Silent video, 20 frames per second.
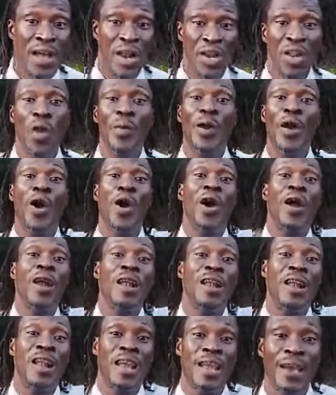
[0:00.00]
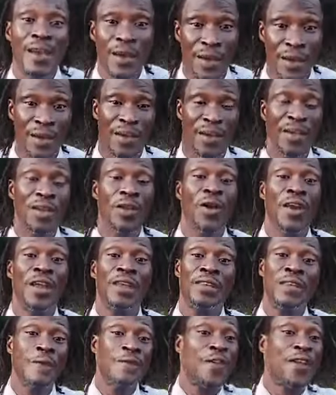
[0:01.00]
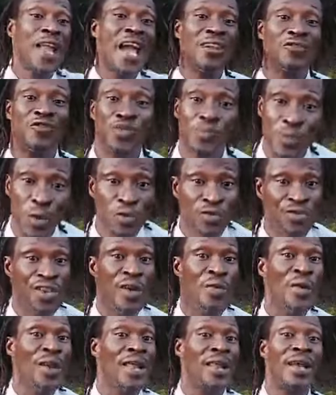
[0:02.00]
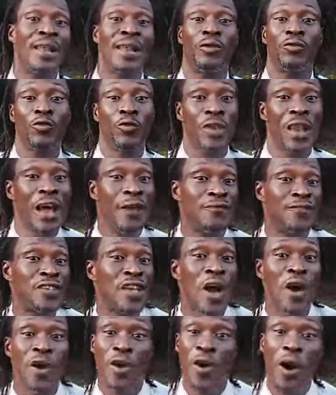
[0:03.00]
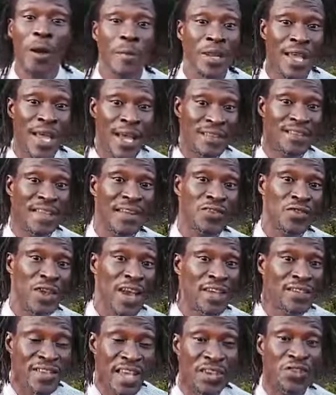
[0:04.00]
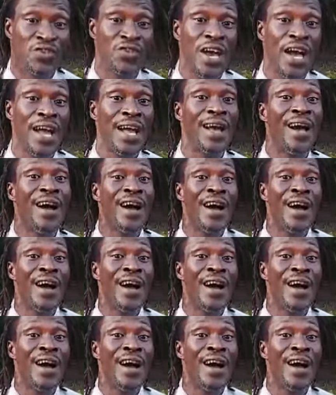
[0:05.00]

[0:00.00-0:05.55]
Let we all link, you know, in different attributes, uh, whether or not to laughter or comedy, etc., etc.